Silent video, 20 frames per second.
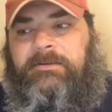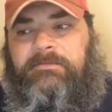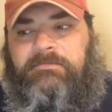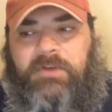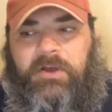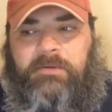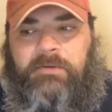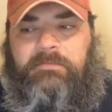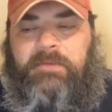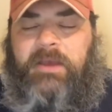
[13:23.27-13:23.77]

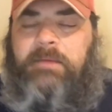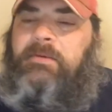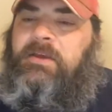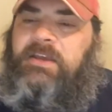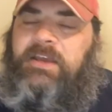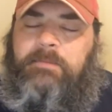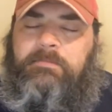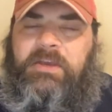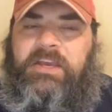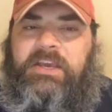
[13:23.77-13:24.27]
you know, maybe
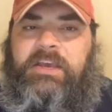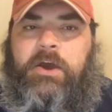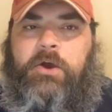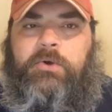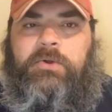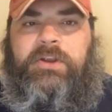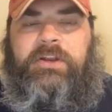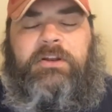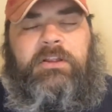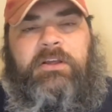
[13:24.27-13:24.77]
can be
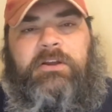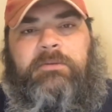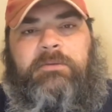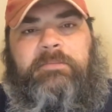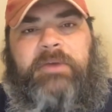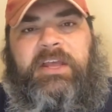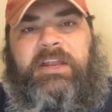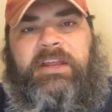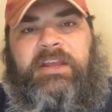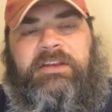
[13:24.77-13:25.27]
goaded a little
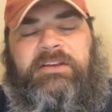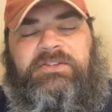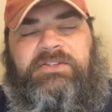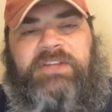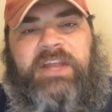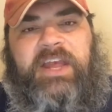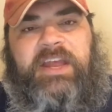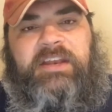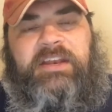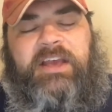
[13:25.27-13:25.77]
bit into
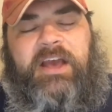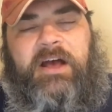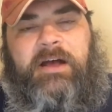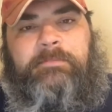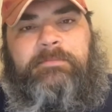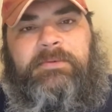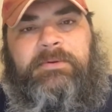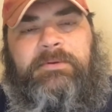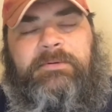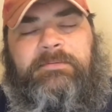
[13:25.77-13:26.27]
standing
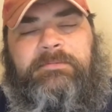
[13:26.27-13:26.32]
up.